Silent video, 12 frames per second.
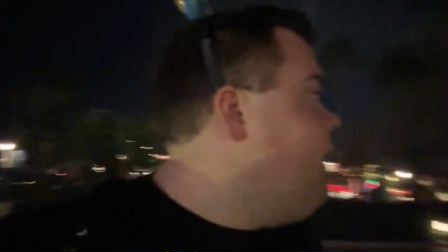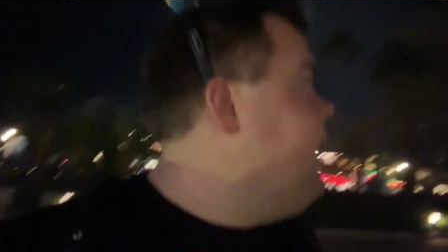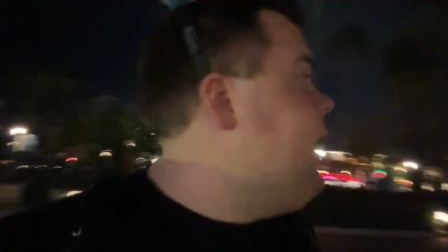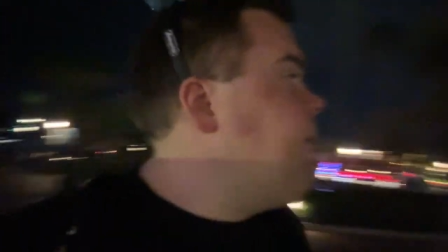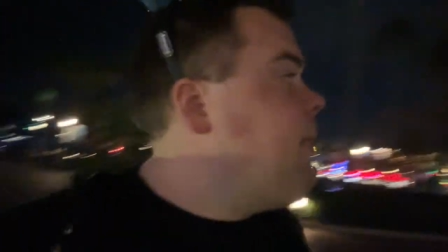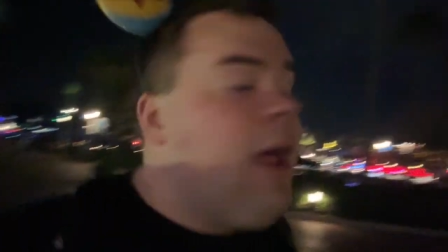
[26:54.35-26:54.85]

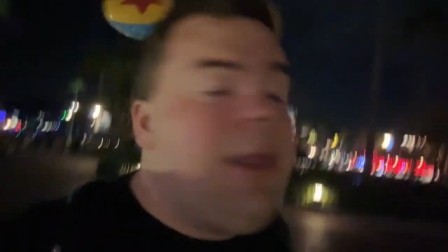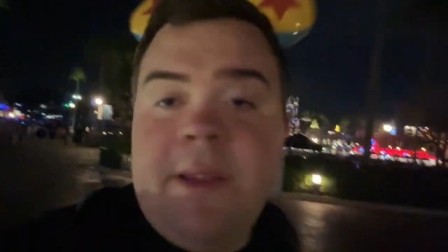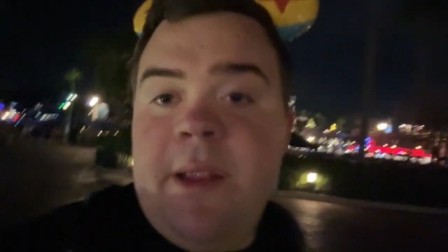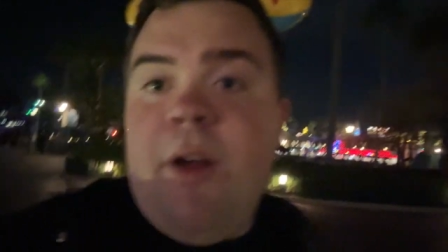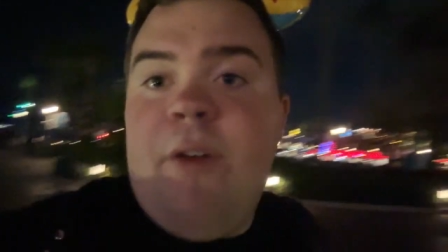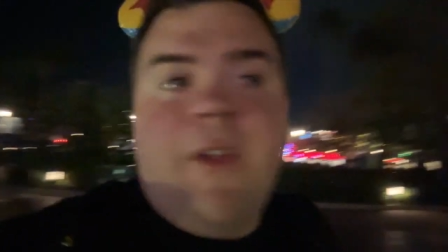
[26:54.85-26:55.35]
I'm
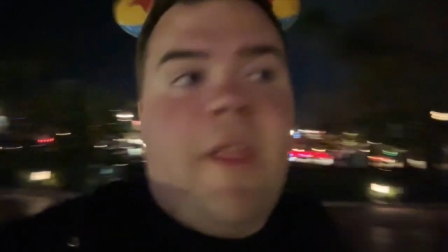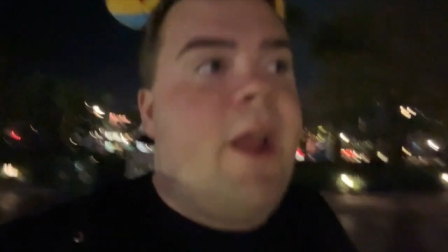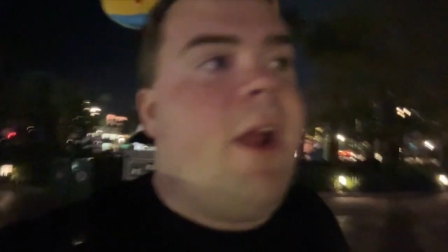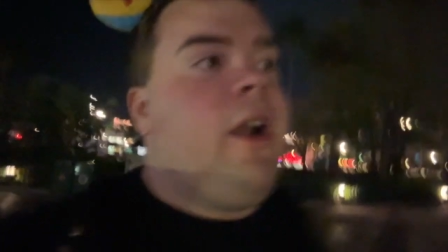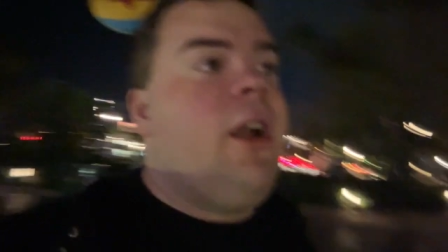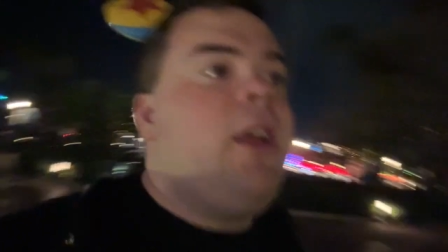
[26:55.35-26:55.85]
hustling over
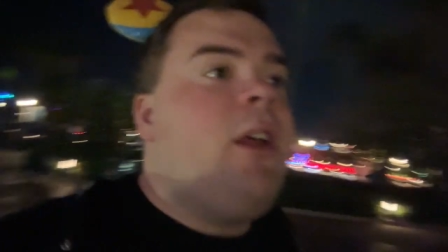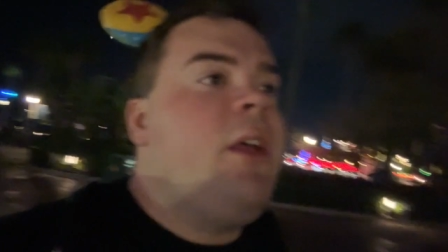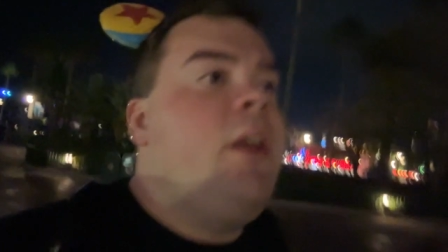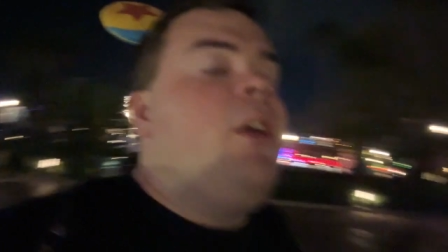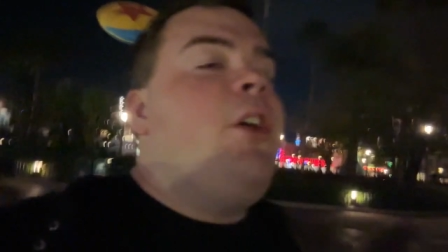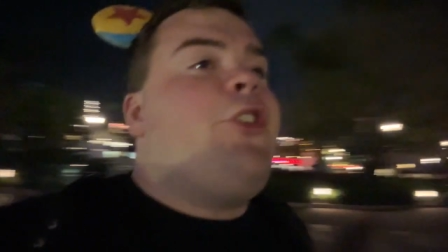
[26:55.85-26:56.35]
there
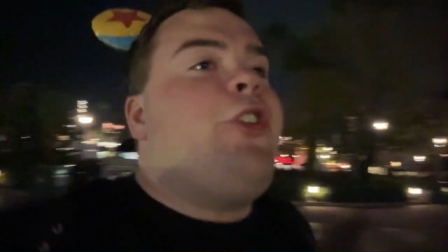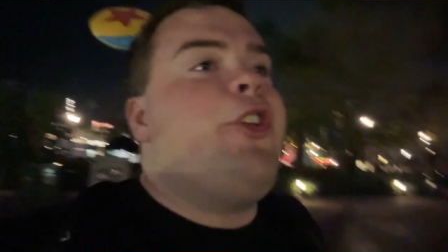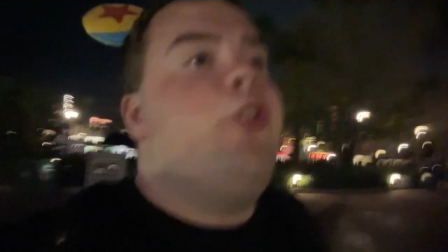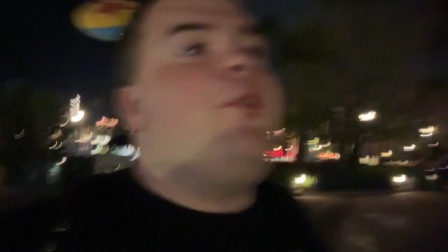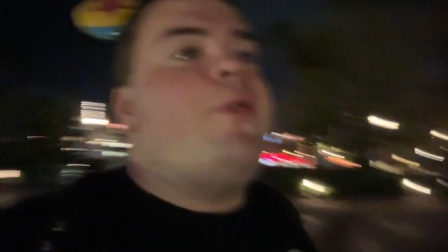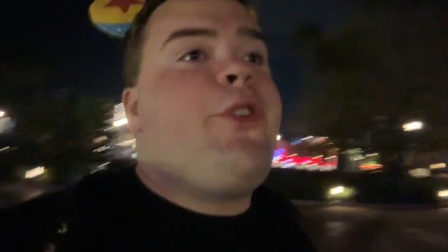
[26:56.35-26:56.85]

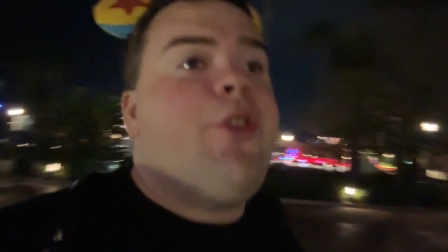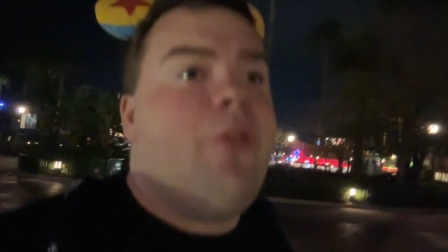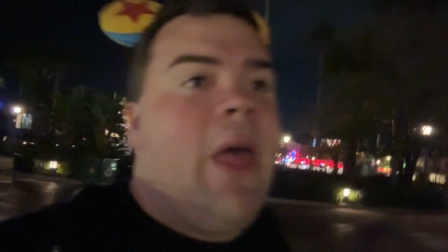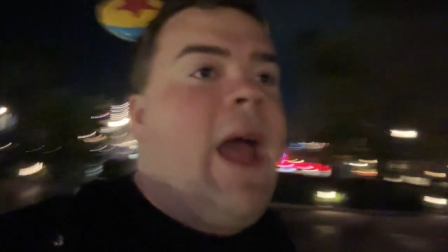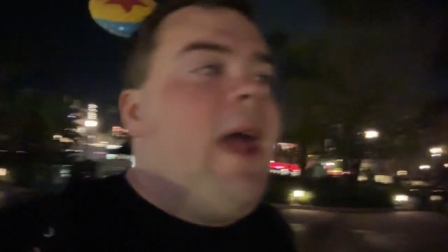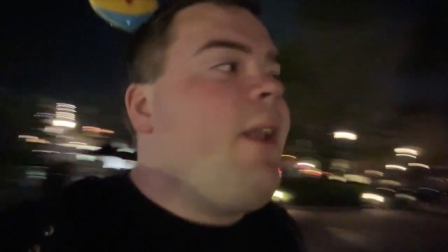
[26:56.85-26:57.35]
to do
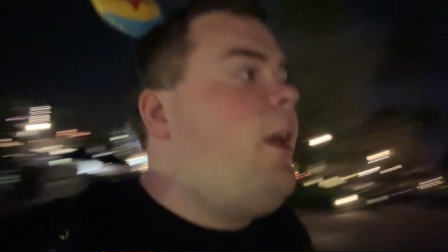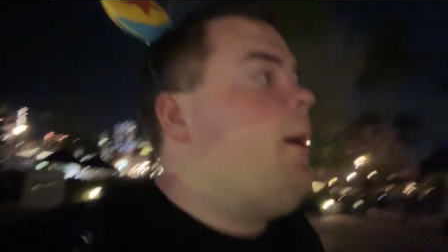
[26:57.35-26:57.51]
that